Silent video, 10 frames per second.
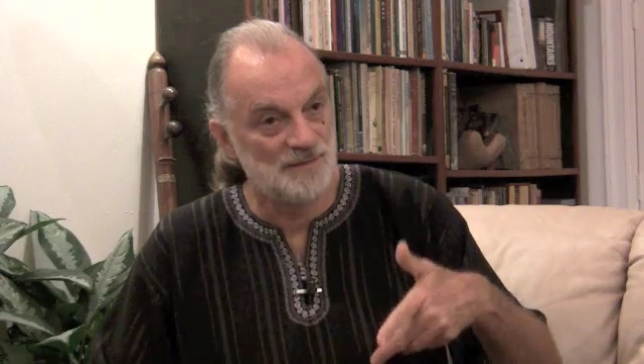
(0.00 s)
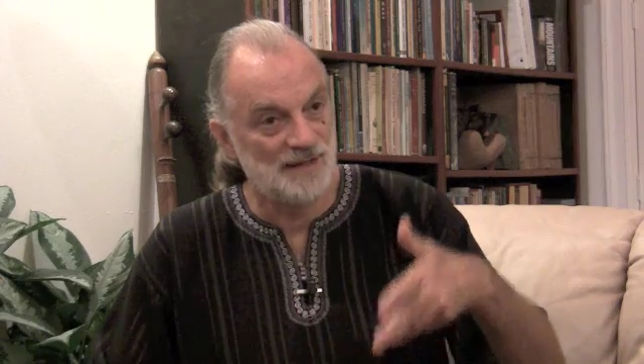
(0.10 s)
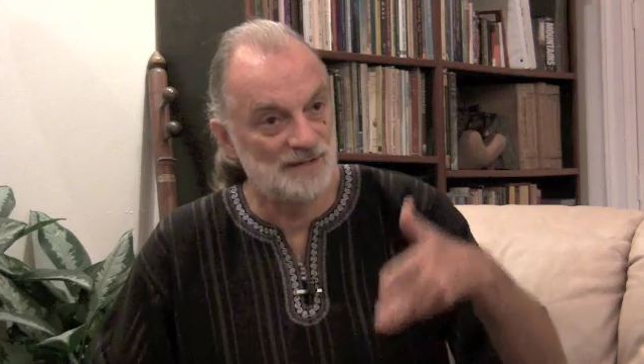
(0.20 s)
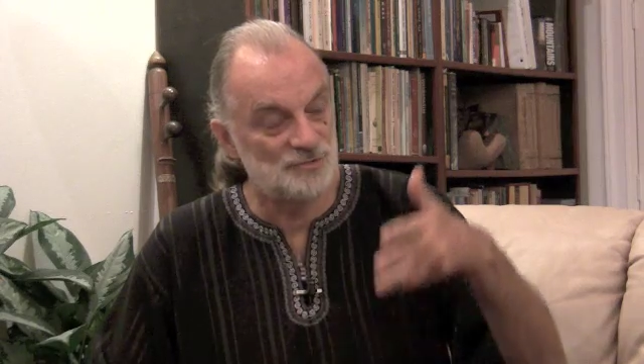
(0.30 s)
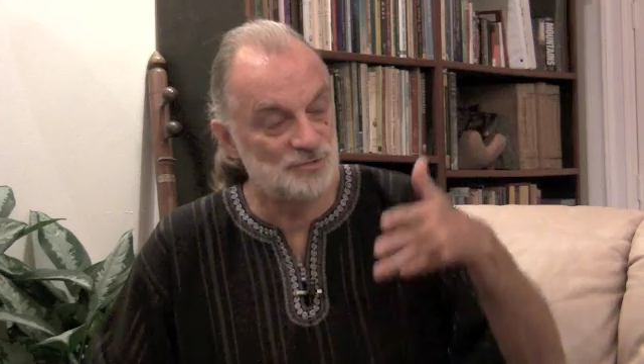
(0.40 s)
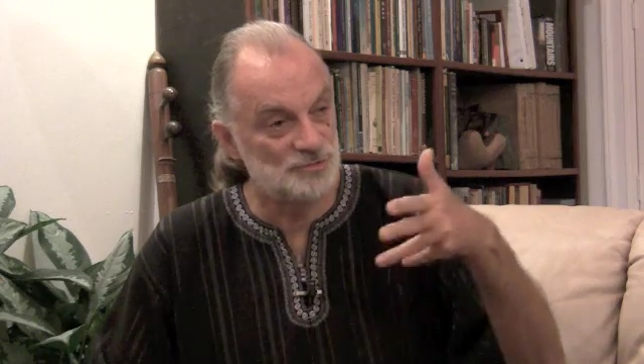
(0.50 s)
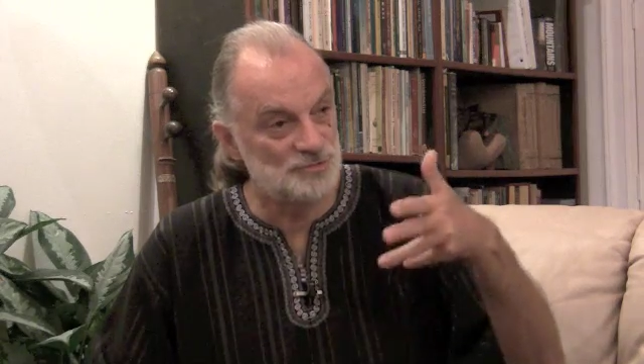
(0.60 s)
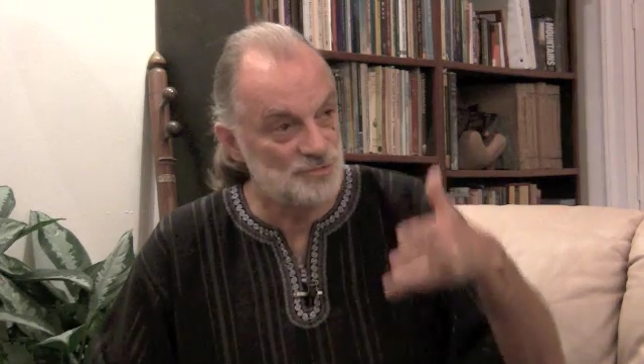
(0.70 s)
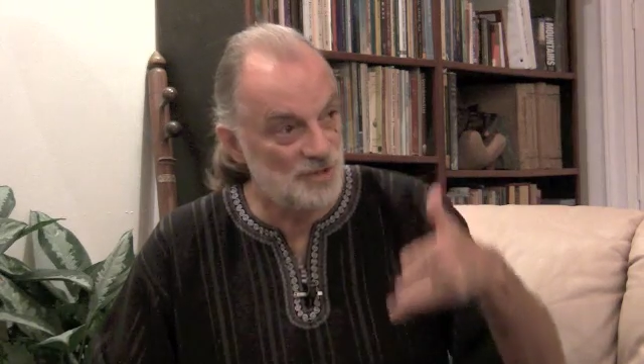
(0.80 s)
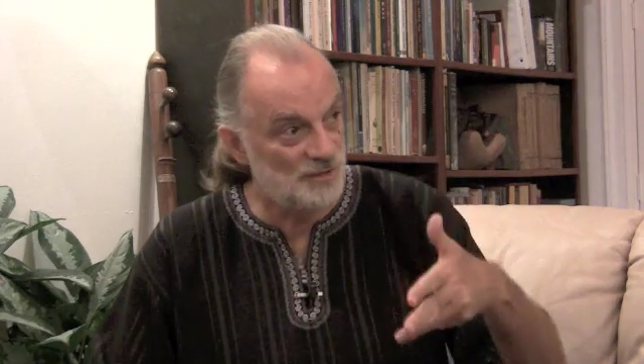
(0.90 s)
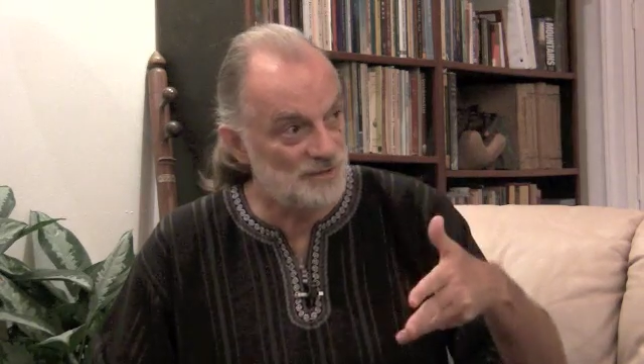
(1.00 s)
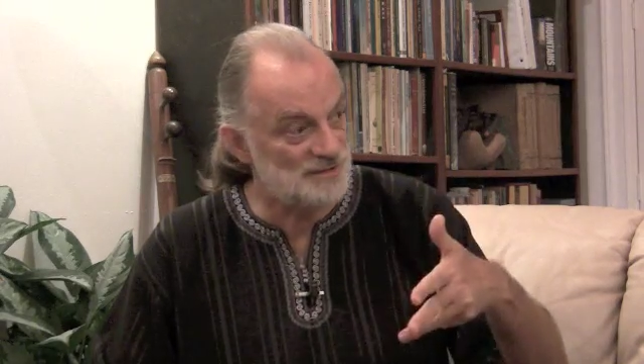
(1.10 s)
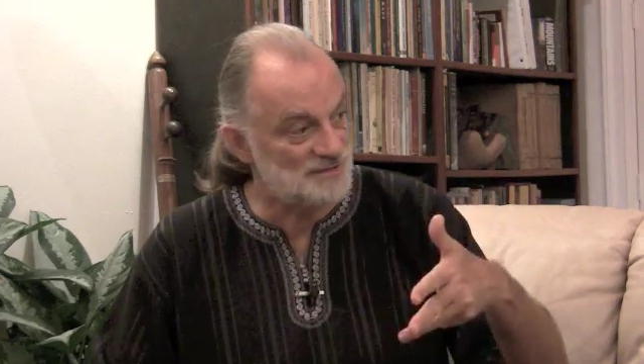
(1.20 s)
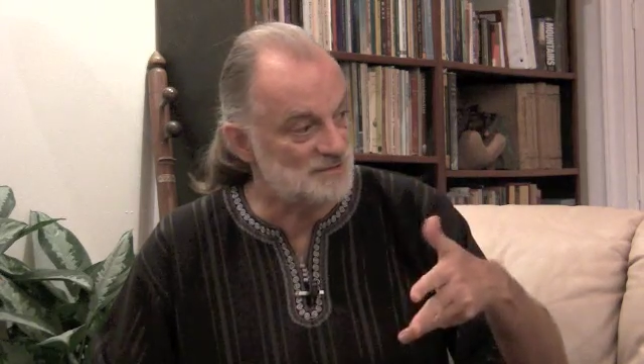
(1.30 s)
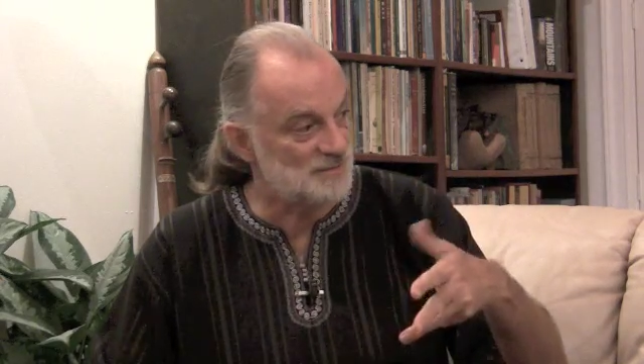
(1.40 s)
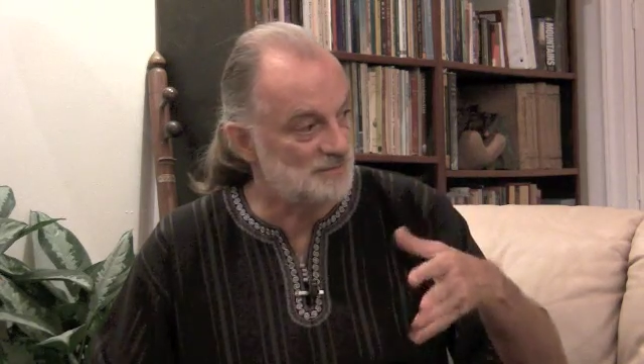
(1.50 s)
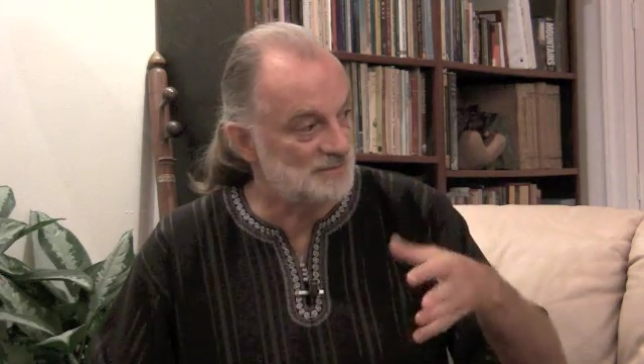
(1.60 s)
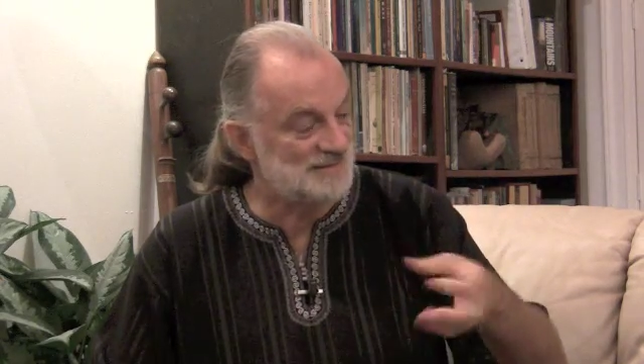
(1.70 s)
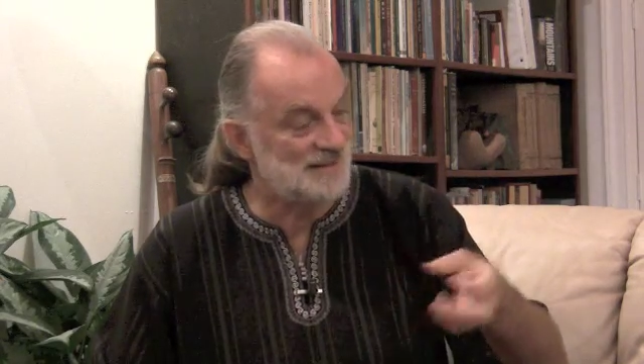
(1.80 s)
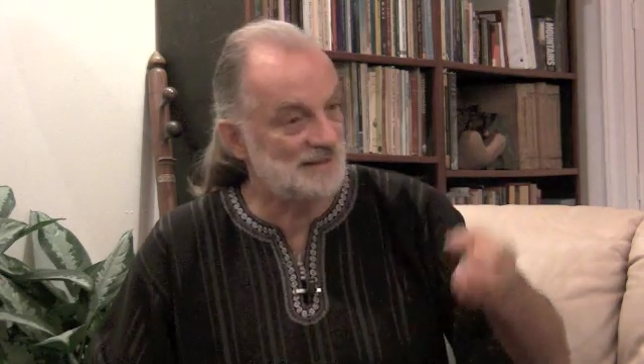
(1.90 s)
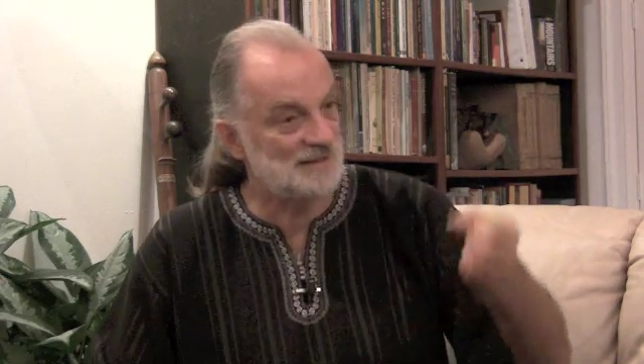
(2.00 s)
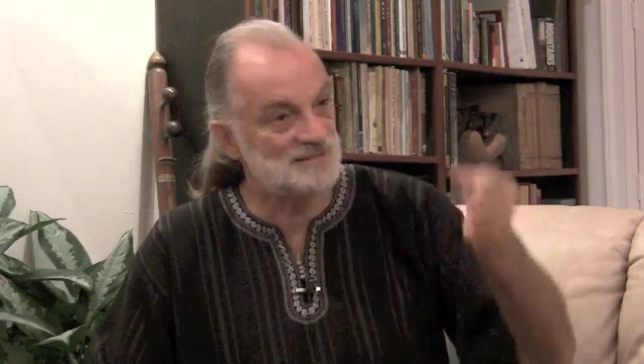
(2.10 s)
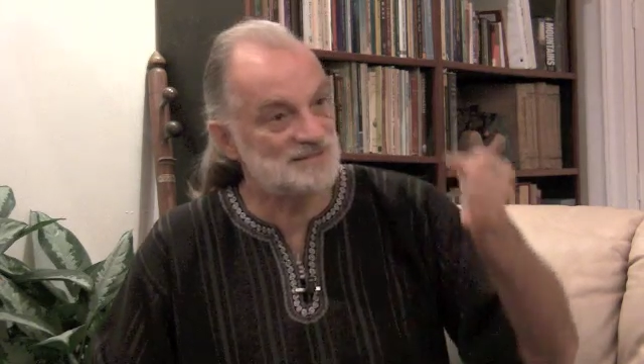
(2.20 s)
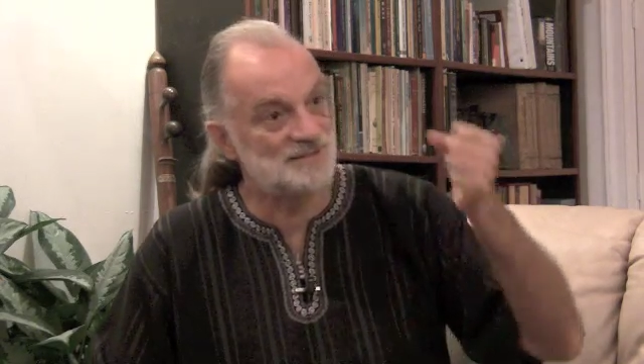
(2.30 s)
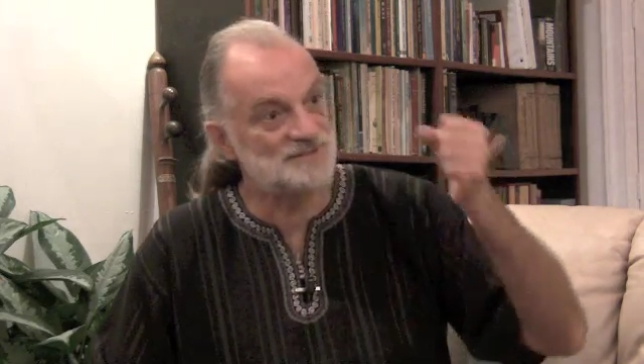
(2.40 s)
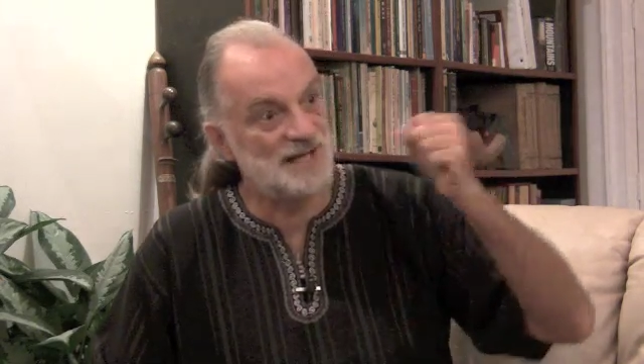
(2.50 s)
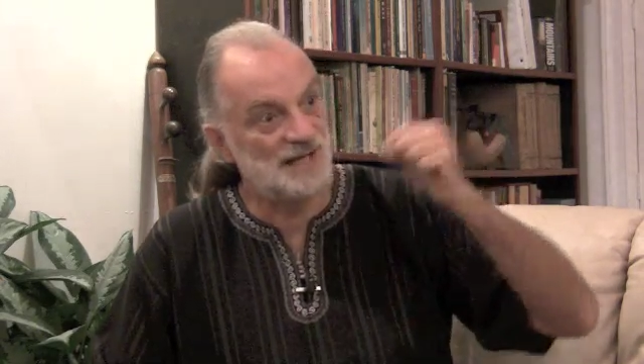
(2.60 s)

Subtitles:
And to notice when we take ourselves